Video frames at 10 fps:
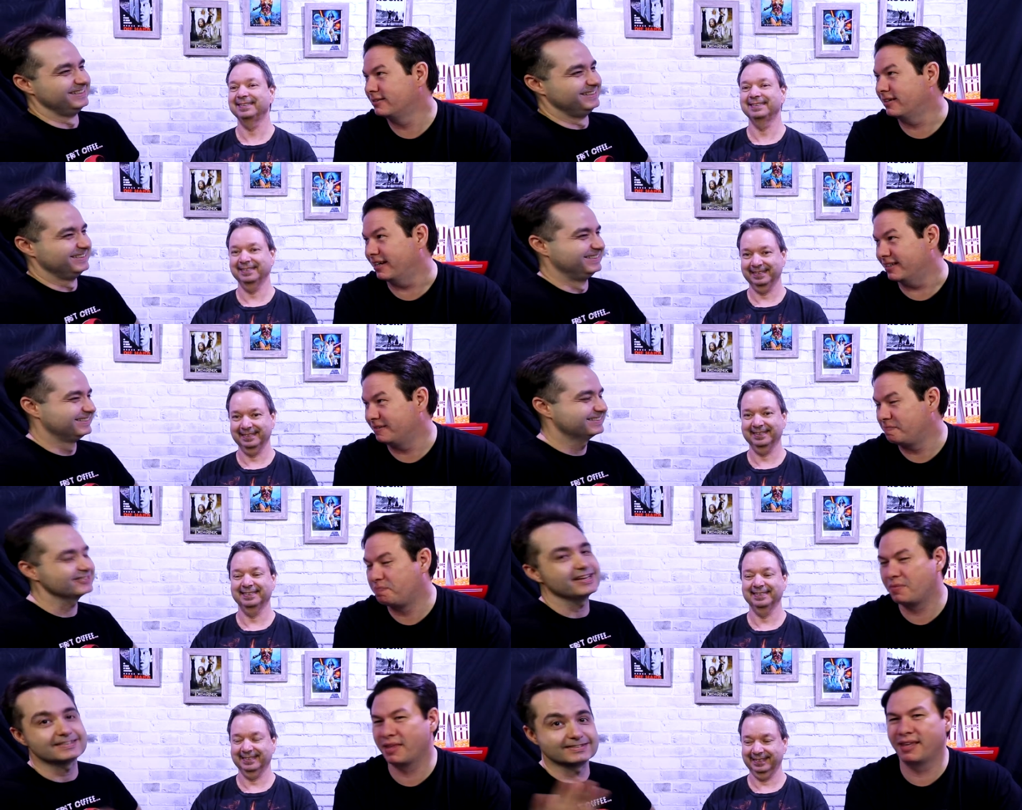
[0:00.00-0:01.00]
Speaker 1: right.
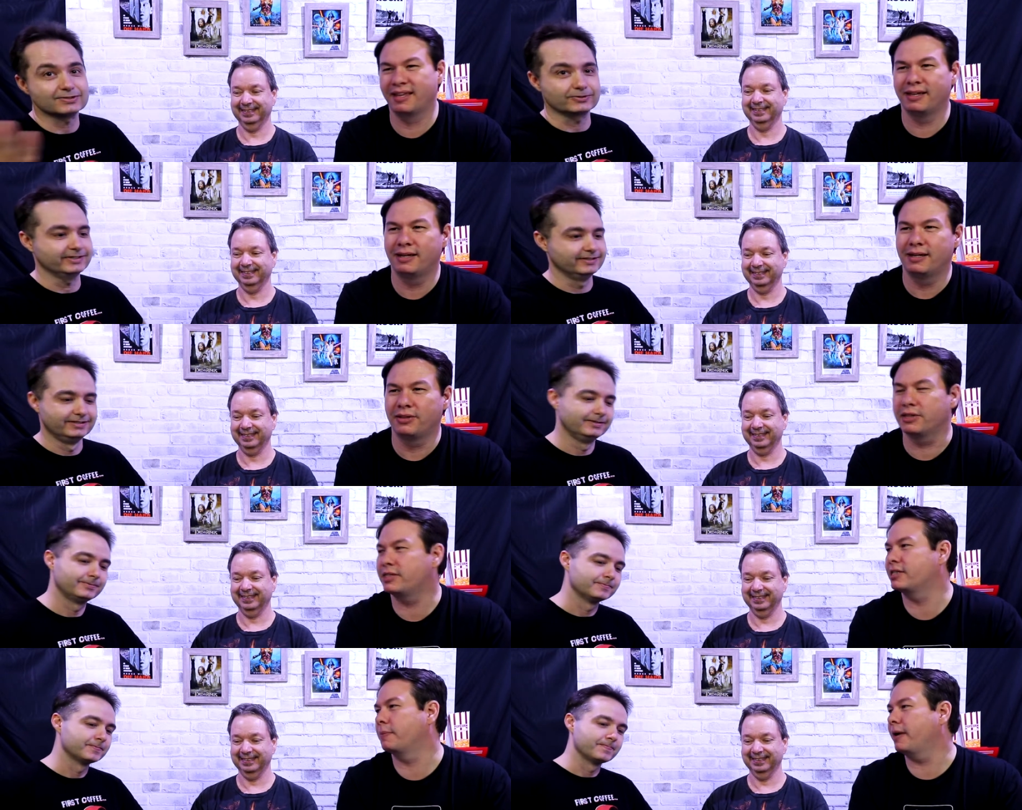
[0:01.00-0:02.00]
So that's the story. This
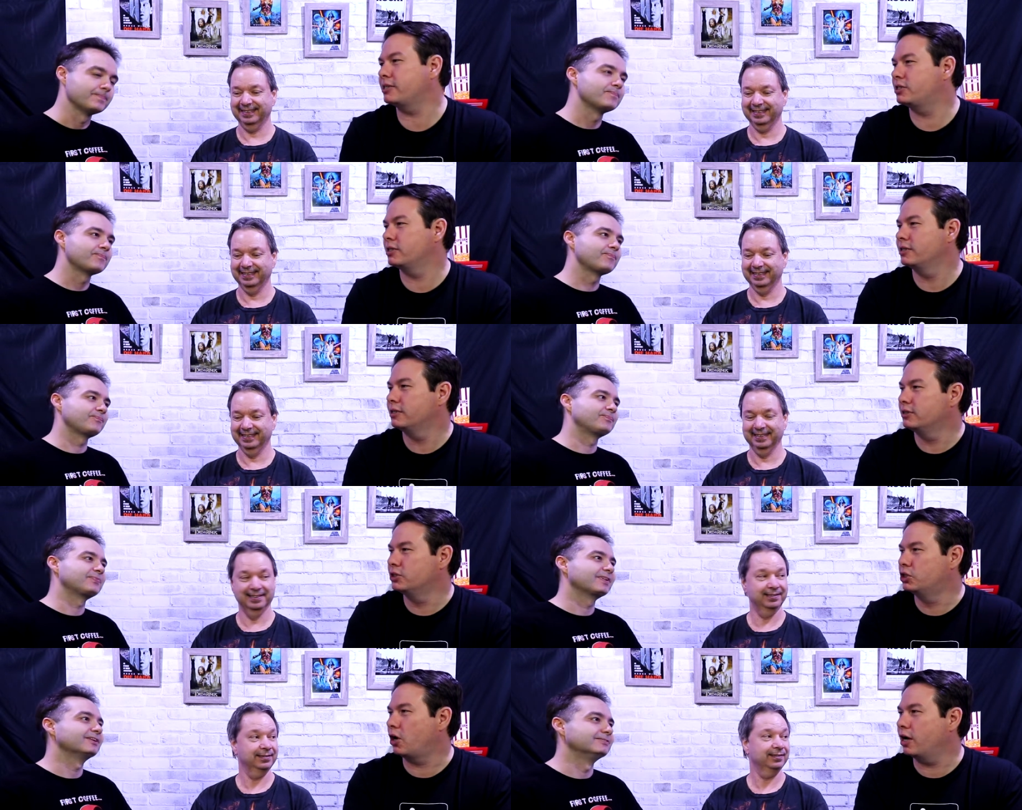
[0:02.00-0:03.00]
is the best
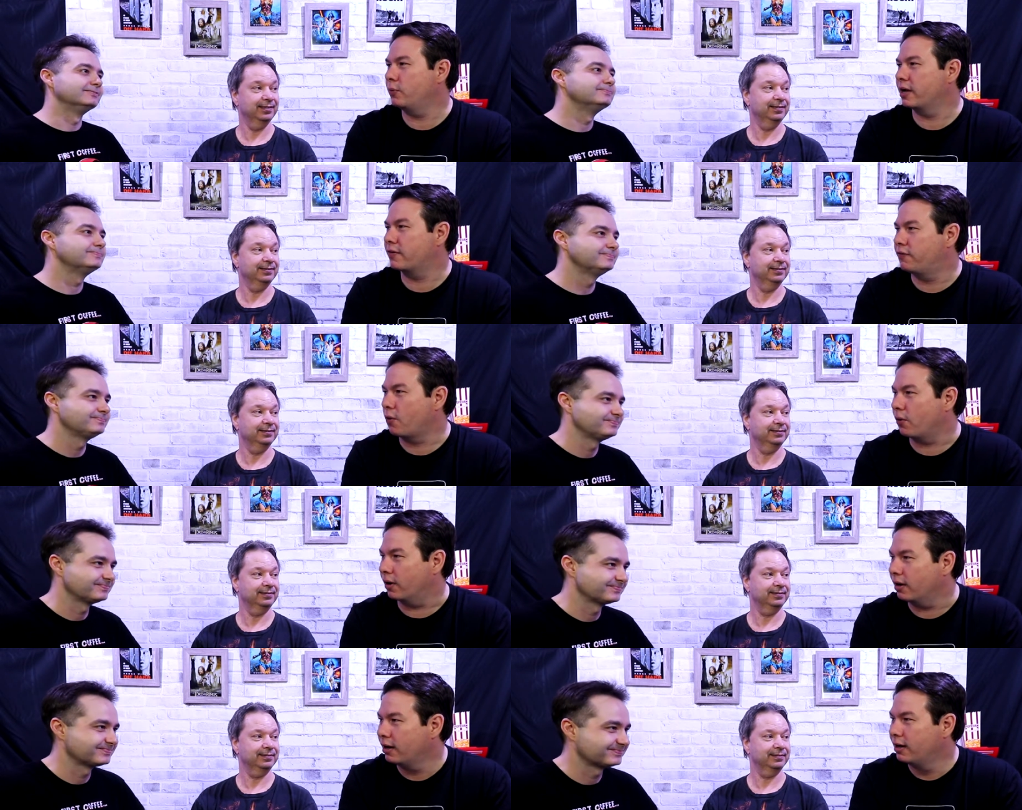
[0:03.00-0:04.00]
John Wick
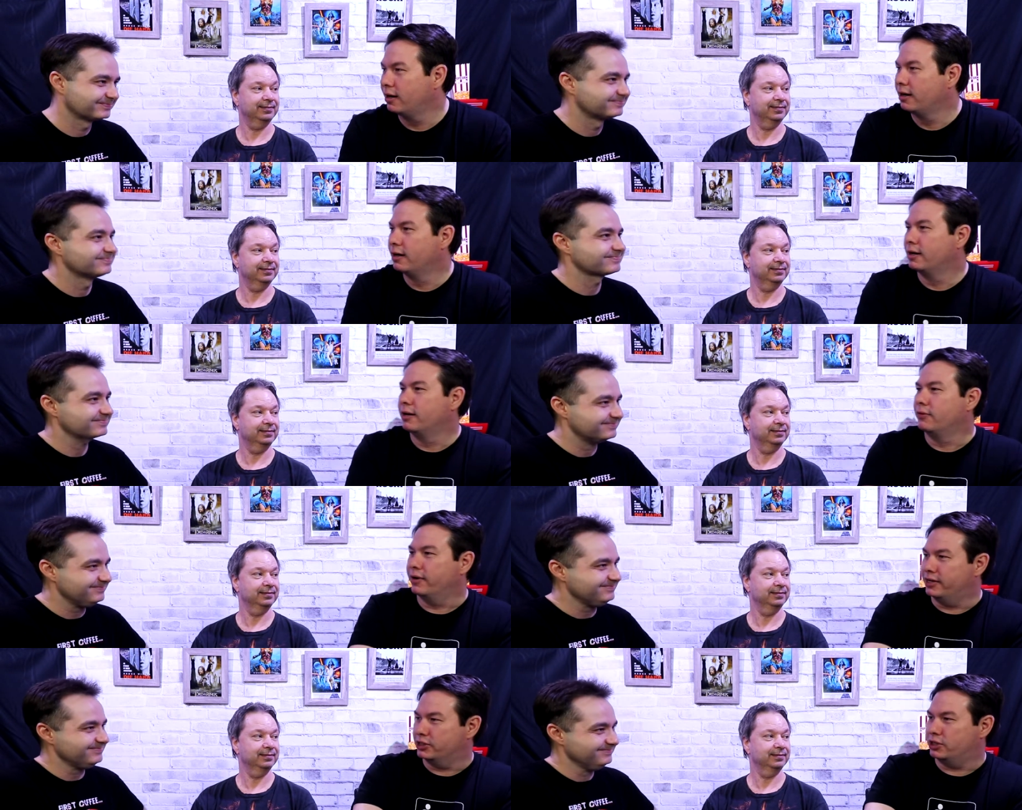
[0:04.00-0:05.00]
4
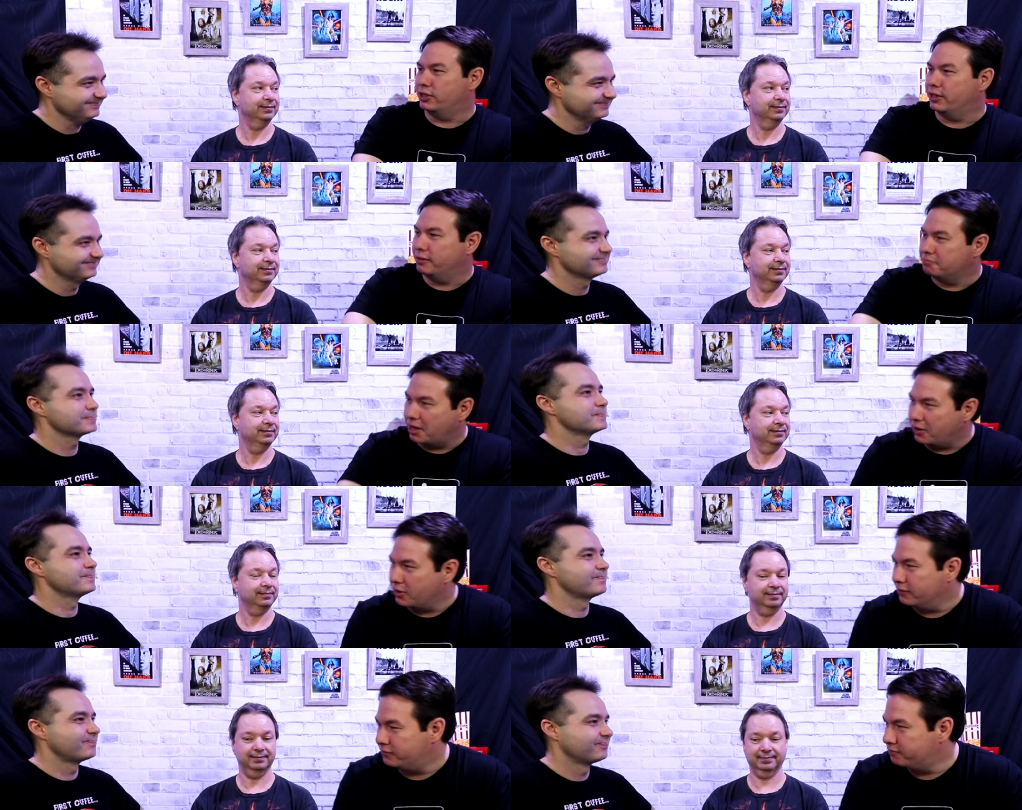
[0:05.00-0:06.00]
rendition that I
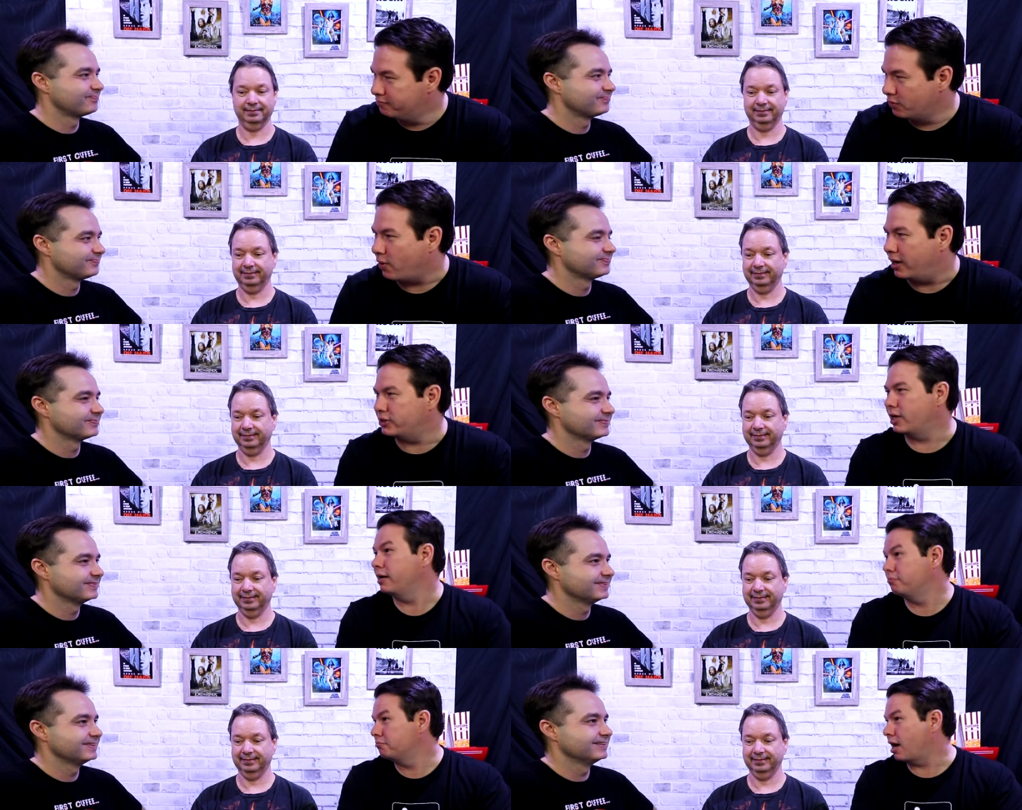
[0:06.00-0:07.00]
could have watched.
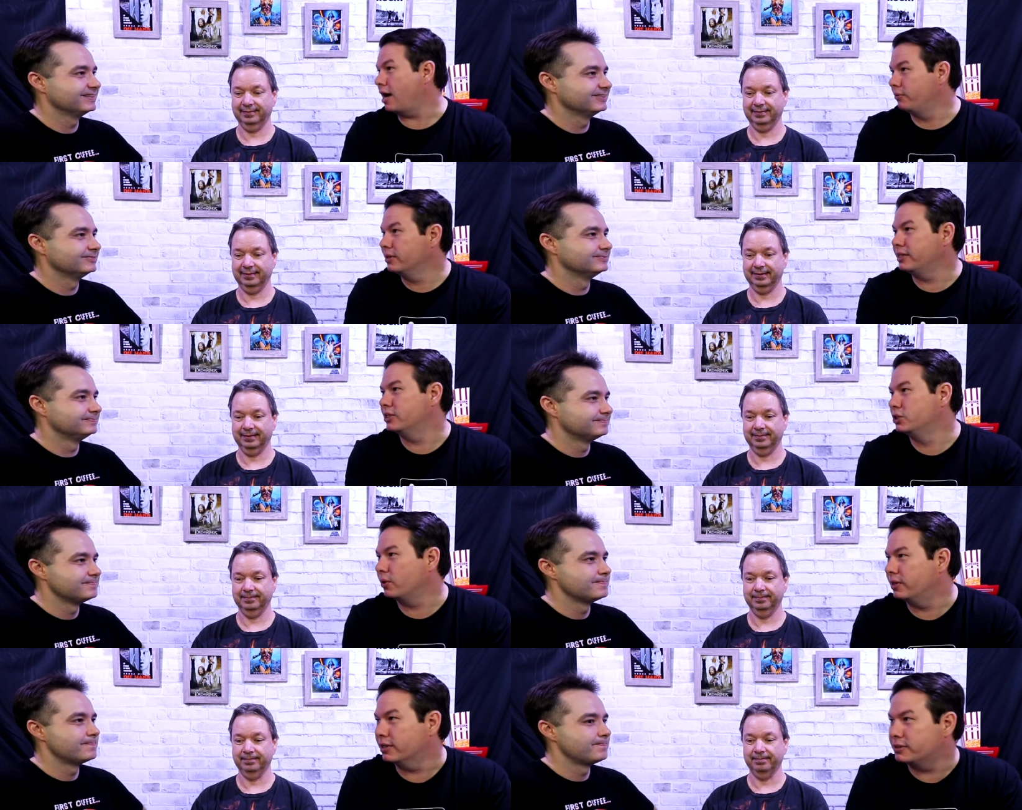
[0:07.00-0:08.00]
I, I really
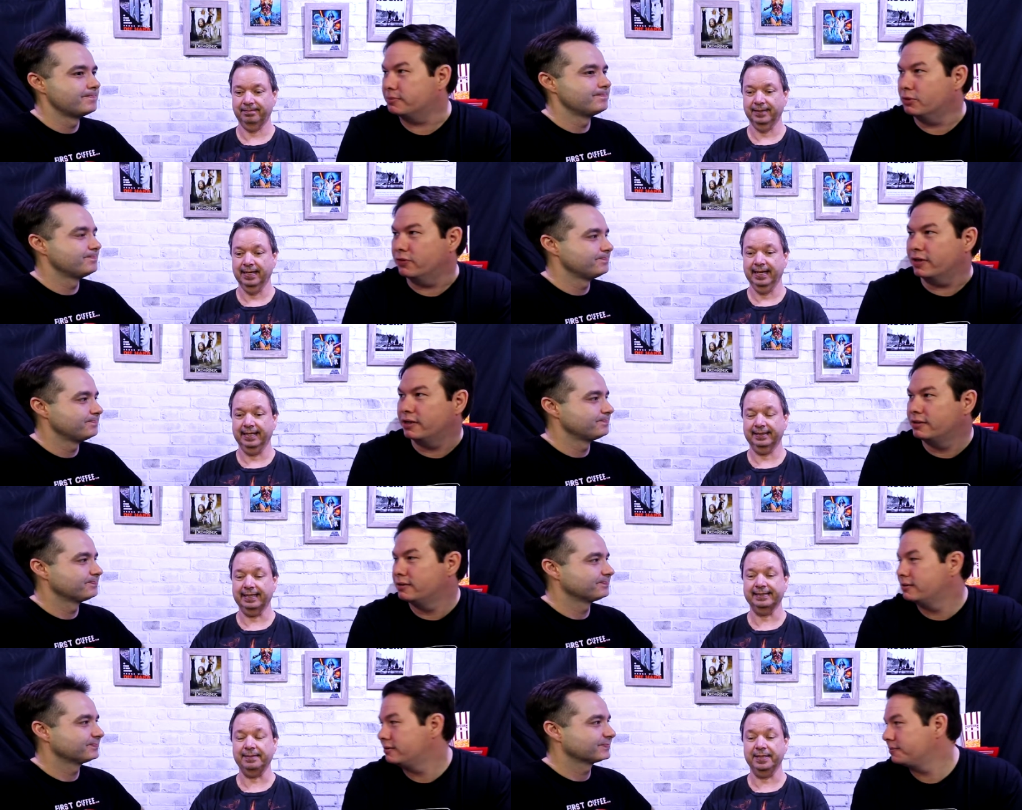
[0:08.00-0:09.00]
enjoyed this movie.
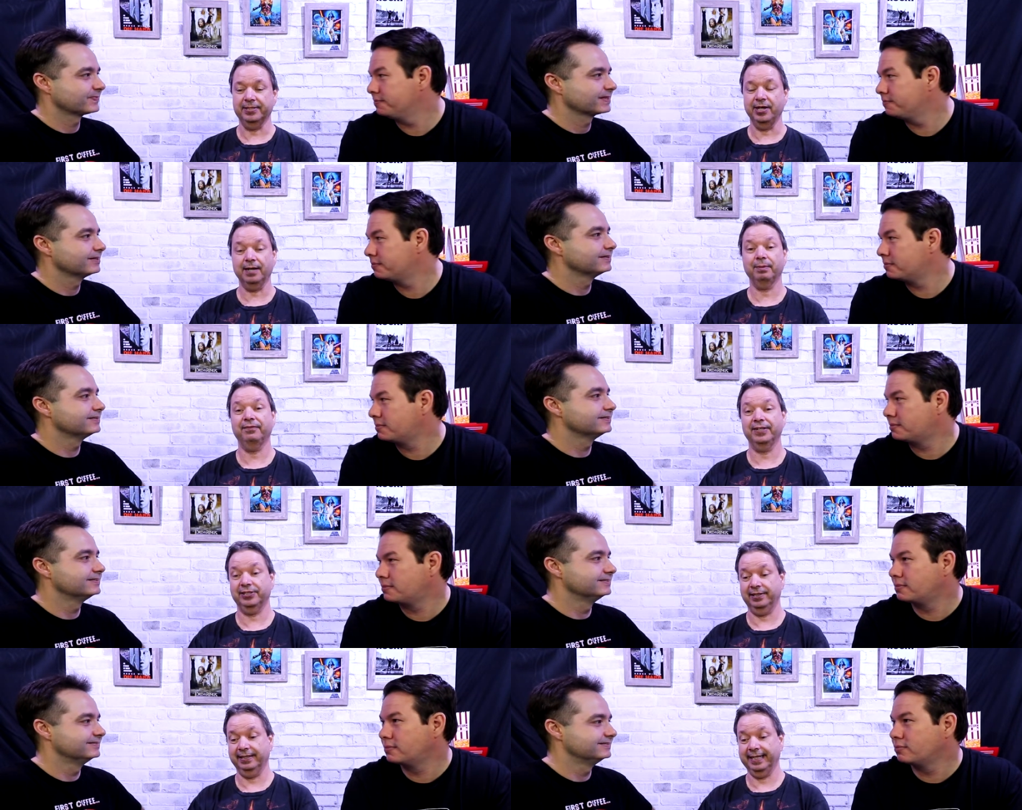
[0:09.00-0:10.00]
Except he's not a
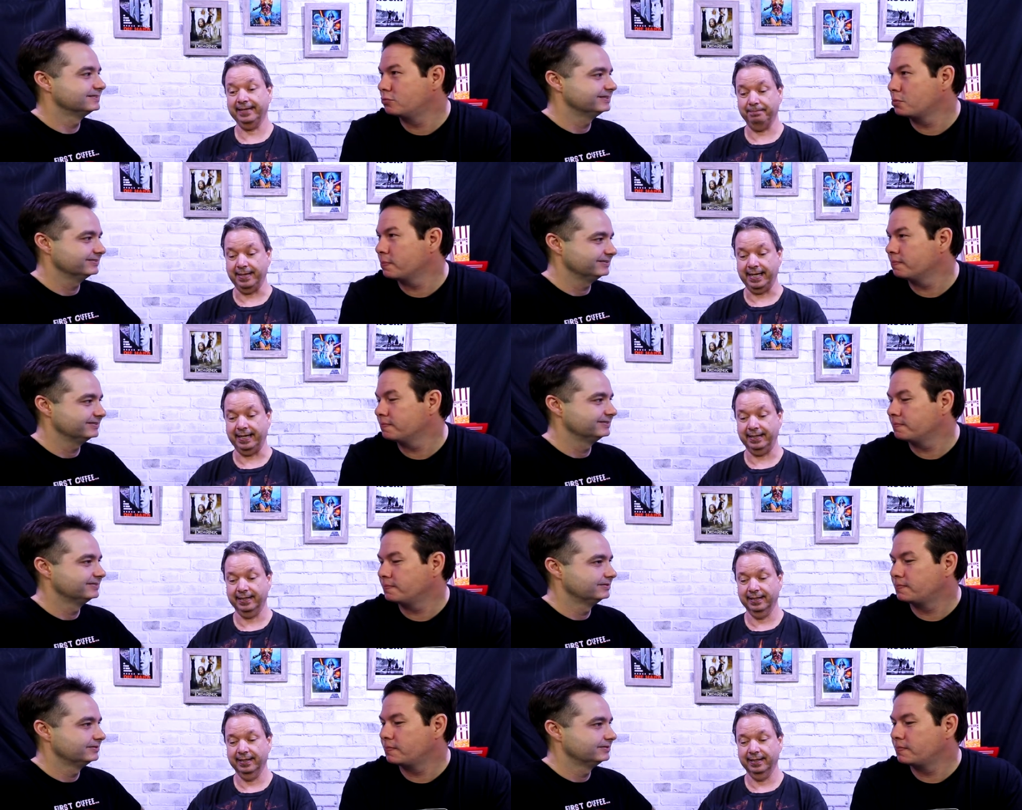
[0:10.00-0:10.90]
professional
Speaker 2: hitman.